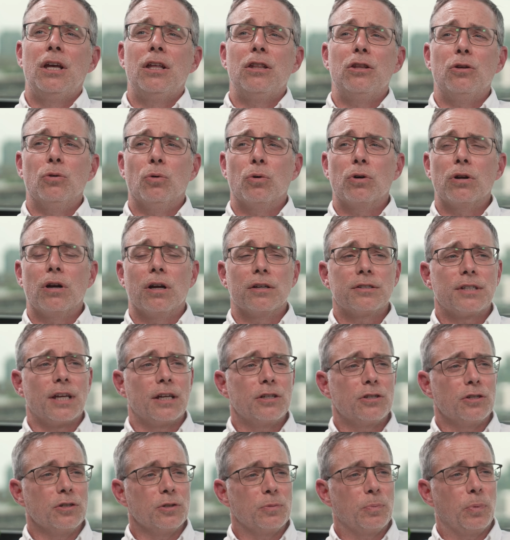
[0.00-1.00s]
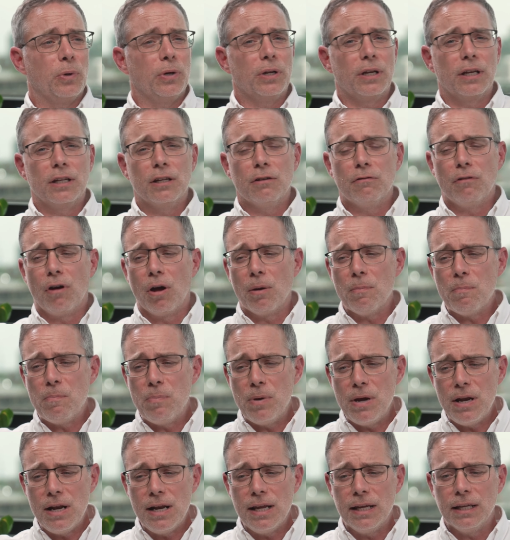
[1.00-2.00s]
the organisation's putting in the right
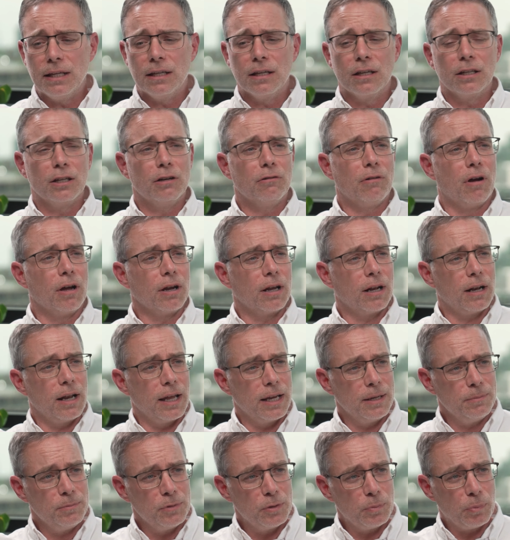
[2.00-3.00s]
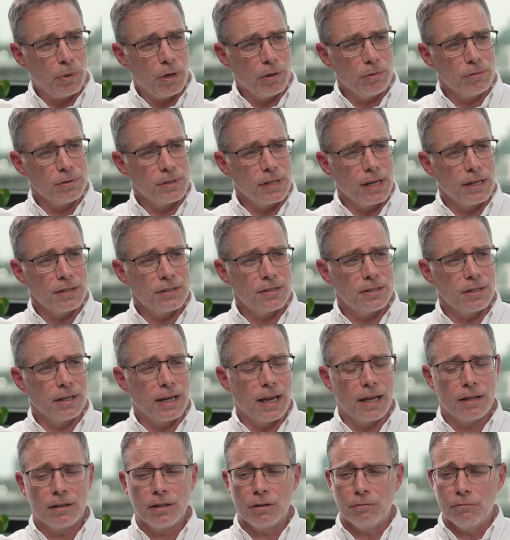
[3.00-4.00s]
billing and the right claims process to
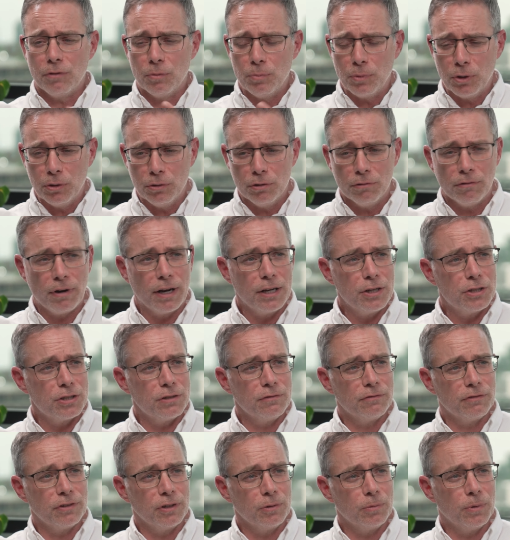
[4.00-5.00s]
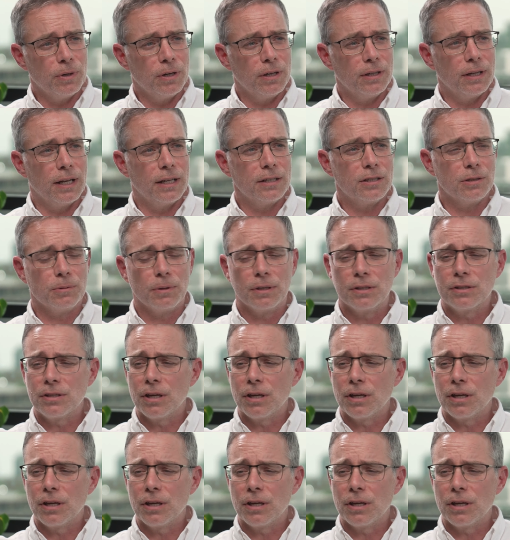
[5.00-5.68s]
get the remuneration for the work they're doing.